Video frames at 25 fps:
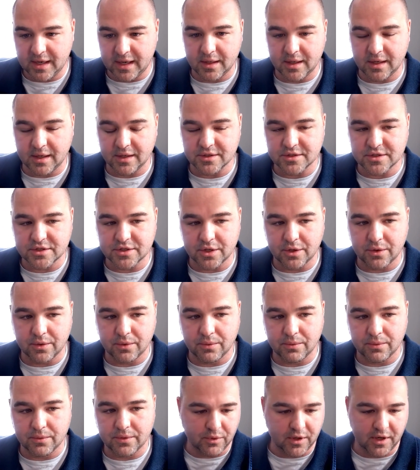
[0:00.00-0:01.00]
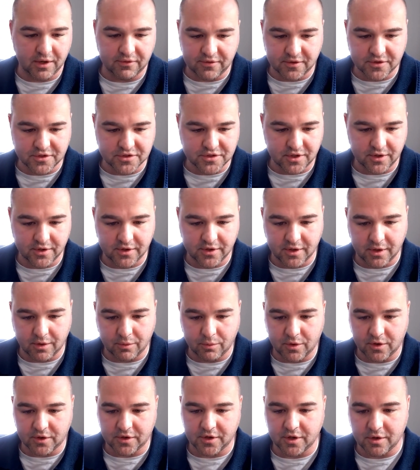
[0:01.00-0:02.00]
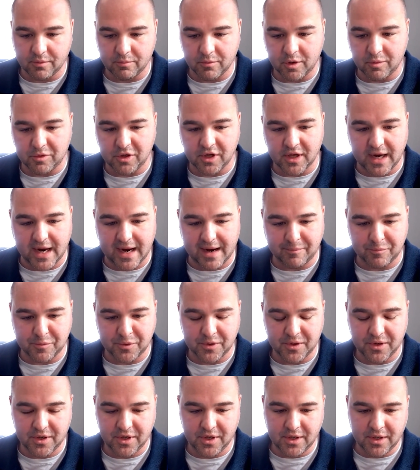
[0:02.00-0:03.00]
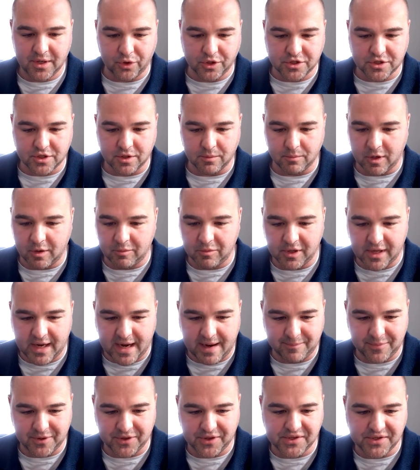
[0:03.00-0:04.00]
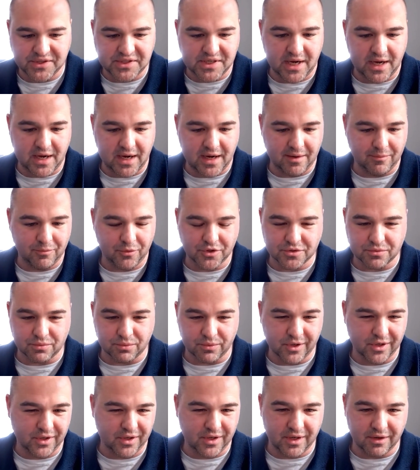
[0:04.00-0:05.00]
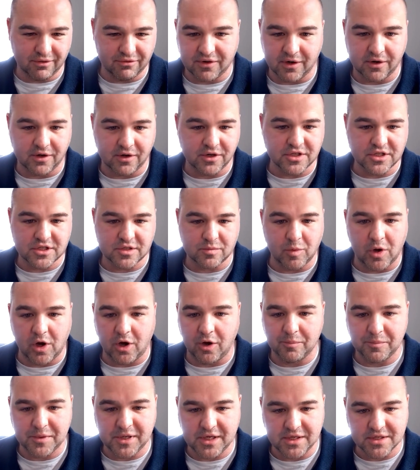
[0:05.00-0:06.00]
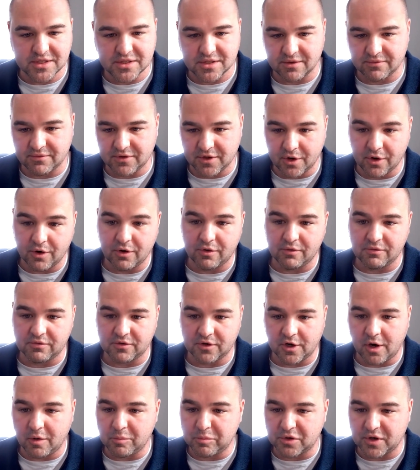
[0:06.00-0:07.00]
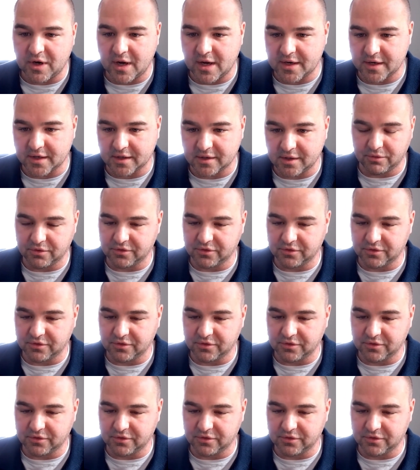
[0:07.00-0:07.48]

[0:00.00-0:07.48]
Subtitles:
And so when I first started there, I worked on the mobile app, which the mobile app at the time was really a very small piece of the overall product.